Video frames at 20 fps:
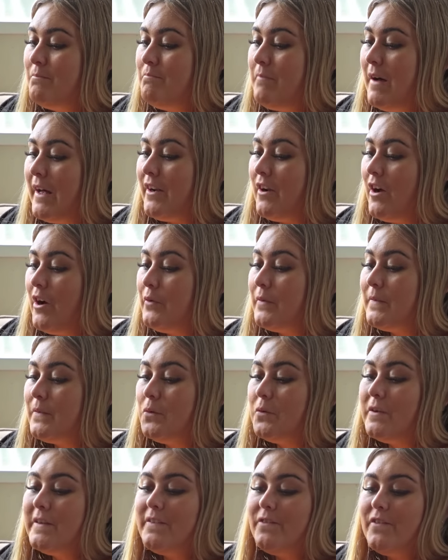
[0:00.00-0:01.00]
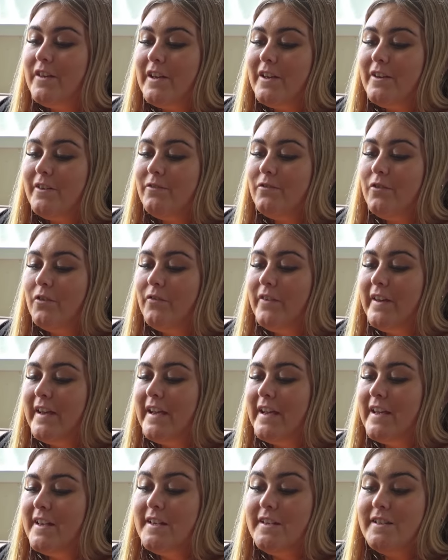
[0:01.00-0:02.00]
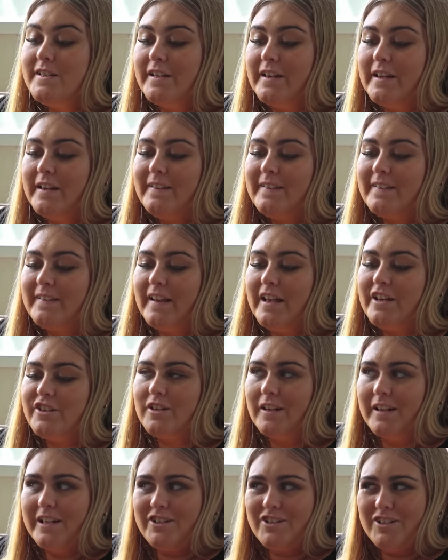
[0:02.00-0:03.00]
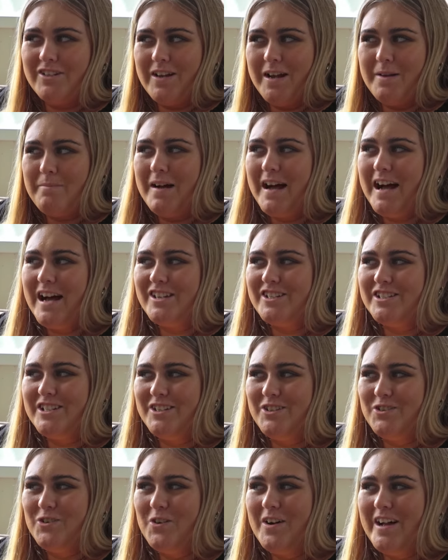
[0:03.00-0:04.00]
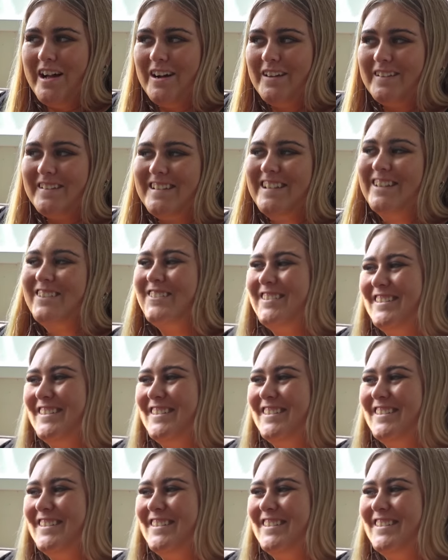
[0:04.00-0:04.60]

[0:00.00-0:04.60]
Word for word: But I was always there for the dinner/election night party at your house.